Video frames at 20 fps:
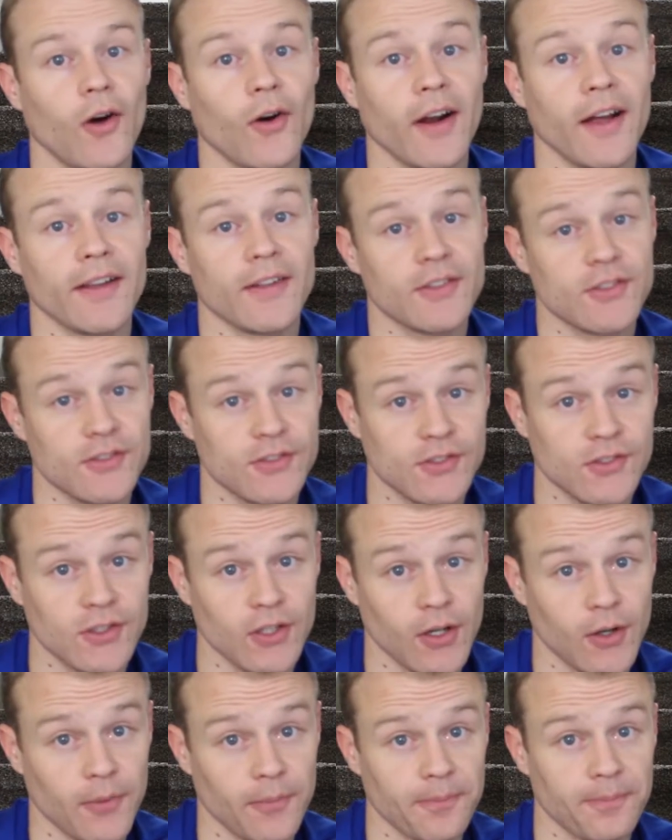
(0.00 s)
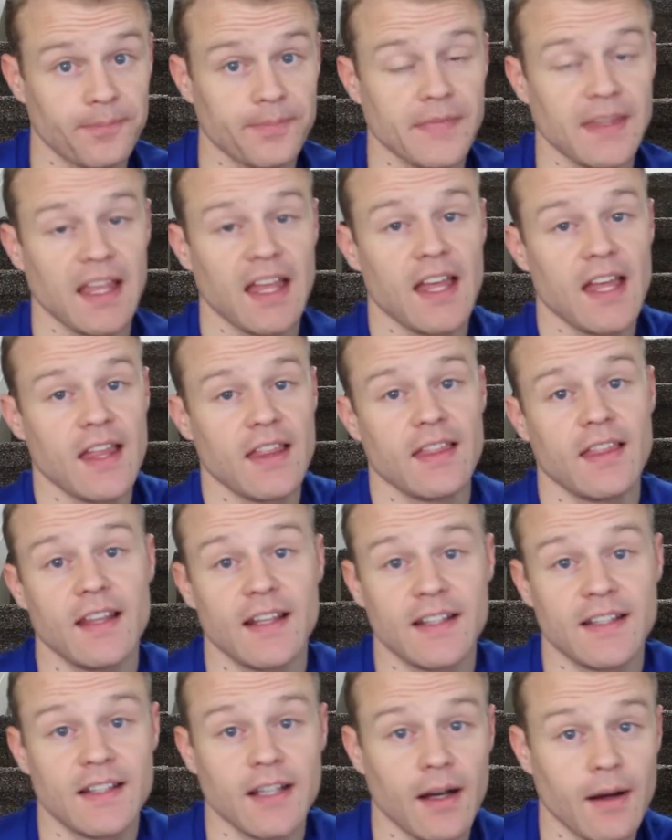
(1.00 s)
All right, so
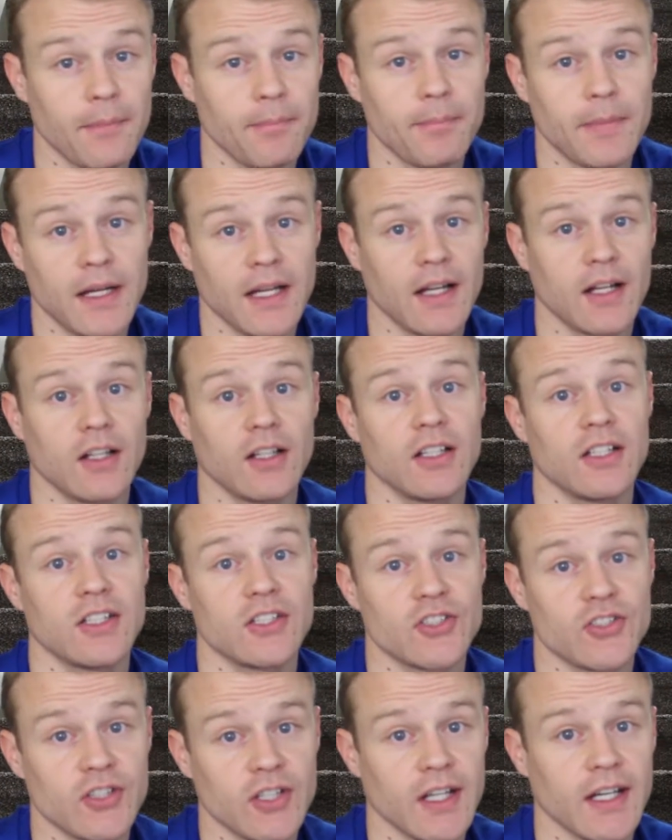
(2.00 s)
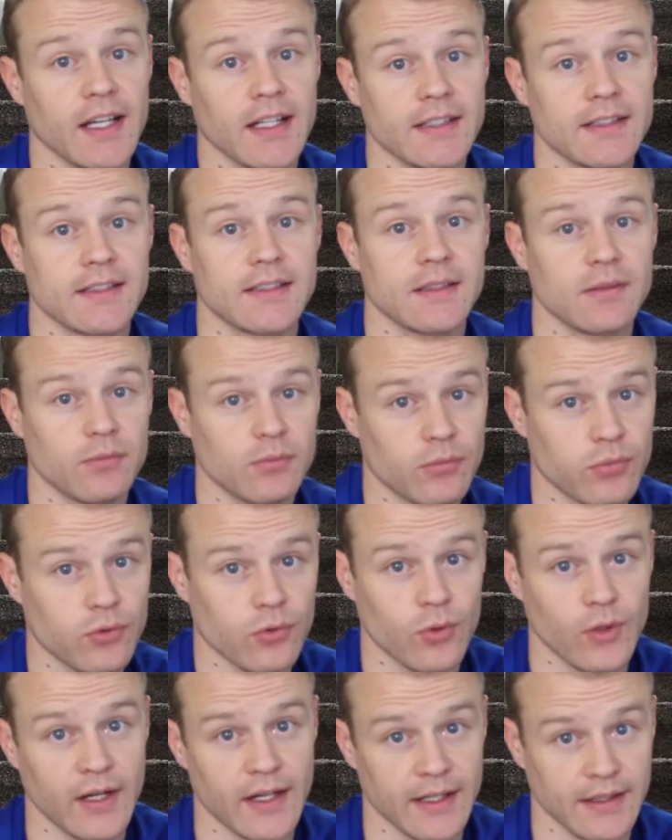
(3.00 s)
the dumbbell chest
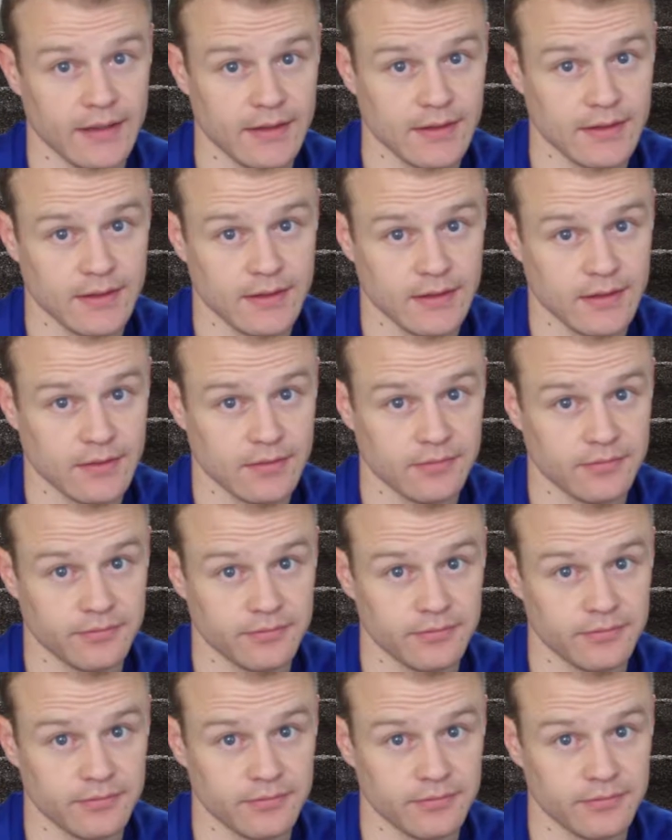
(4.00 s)
press.